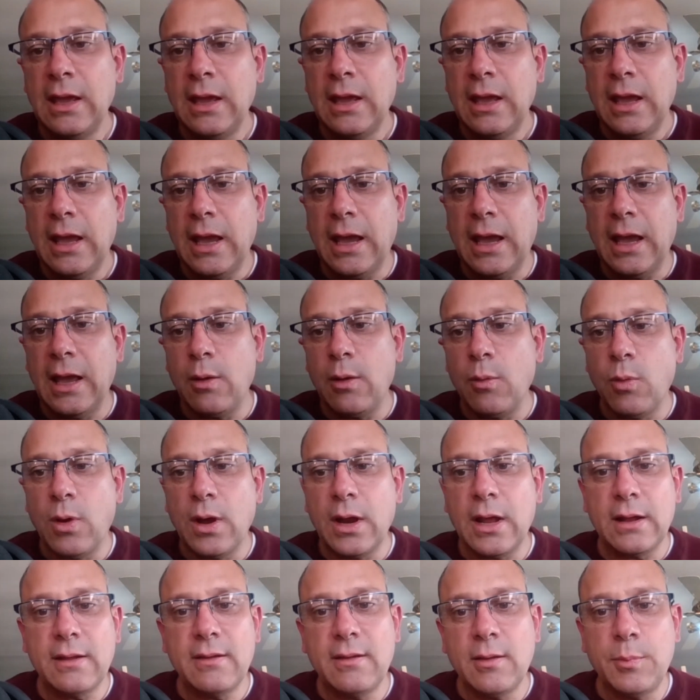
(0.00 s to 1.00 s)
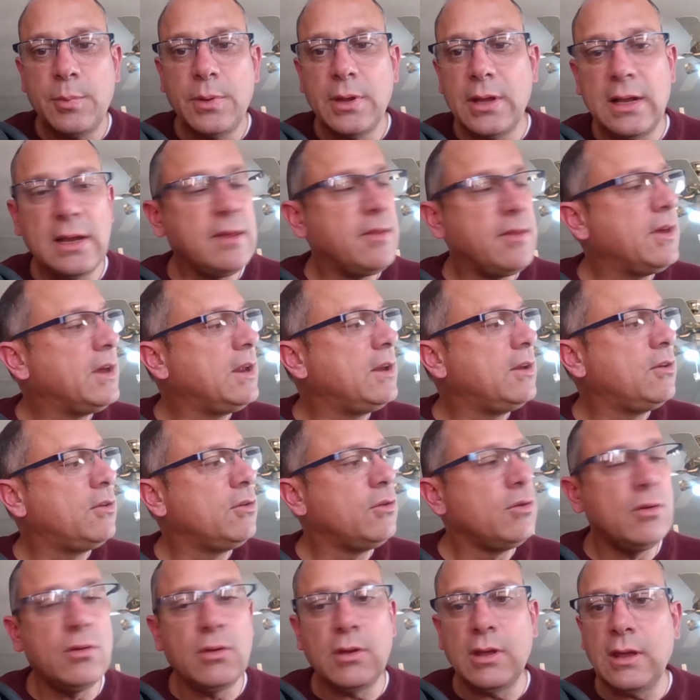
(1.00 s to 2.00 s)
And what I typically then
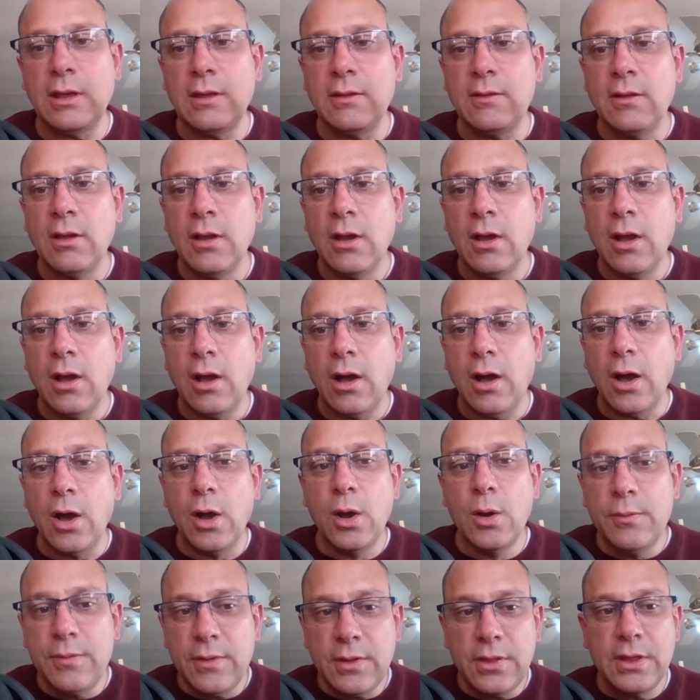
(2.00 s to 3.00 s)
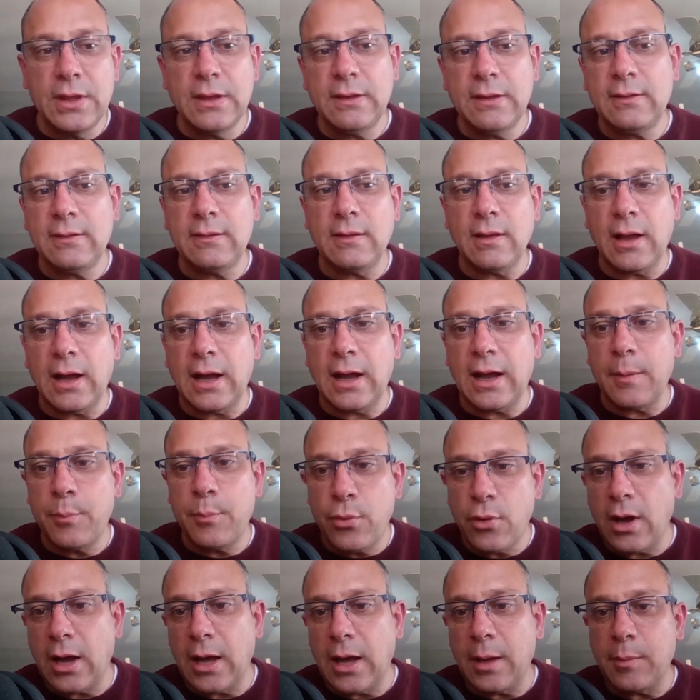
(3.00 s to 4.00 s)
do is, over this I
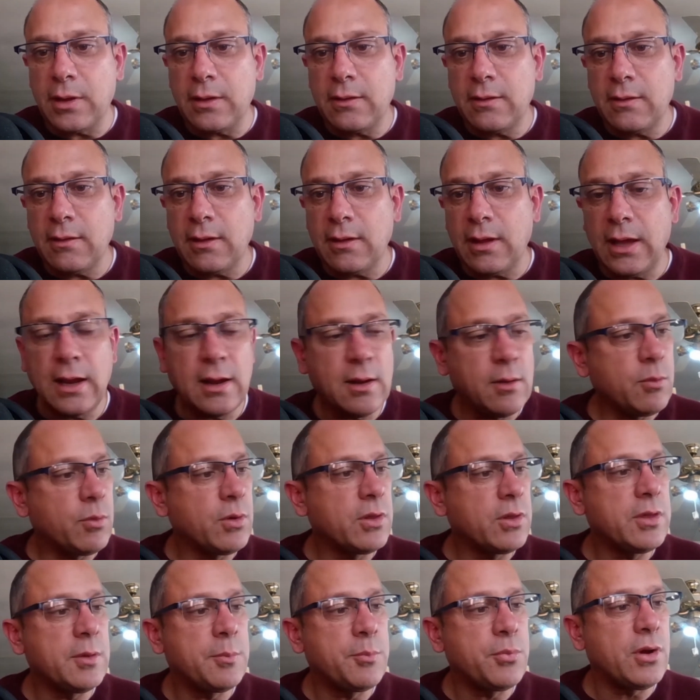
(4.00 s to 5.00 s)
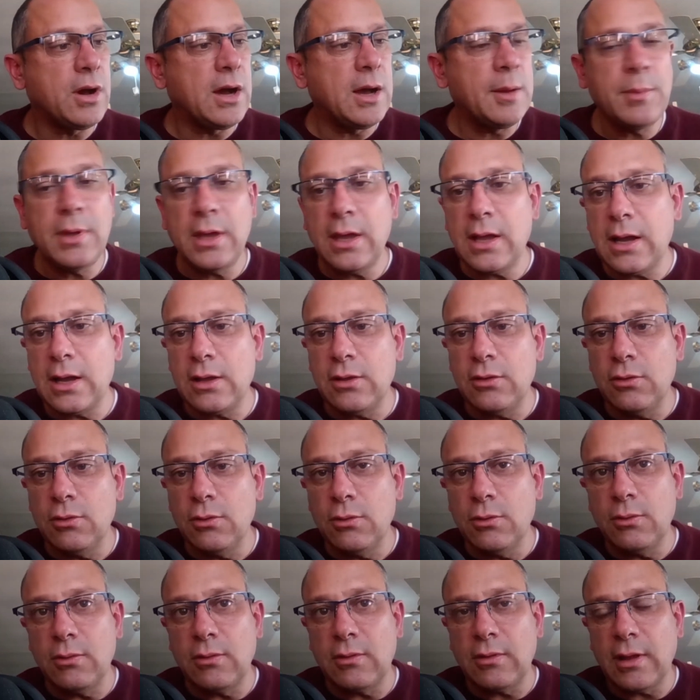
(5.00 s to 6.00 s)
prime it, and with the priming I
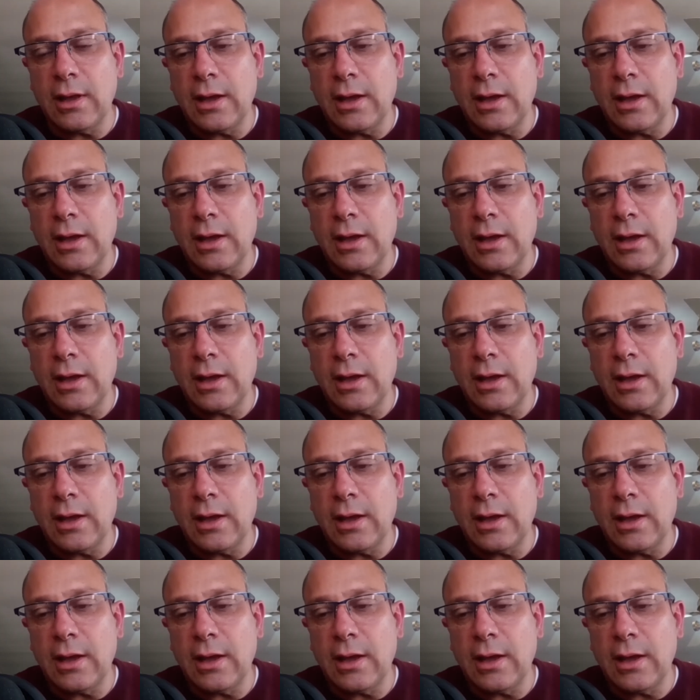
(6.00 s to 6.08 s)
use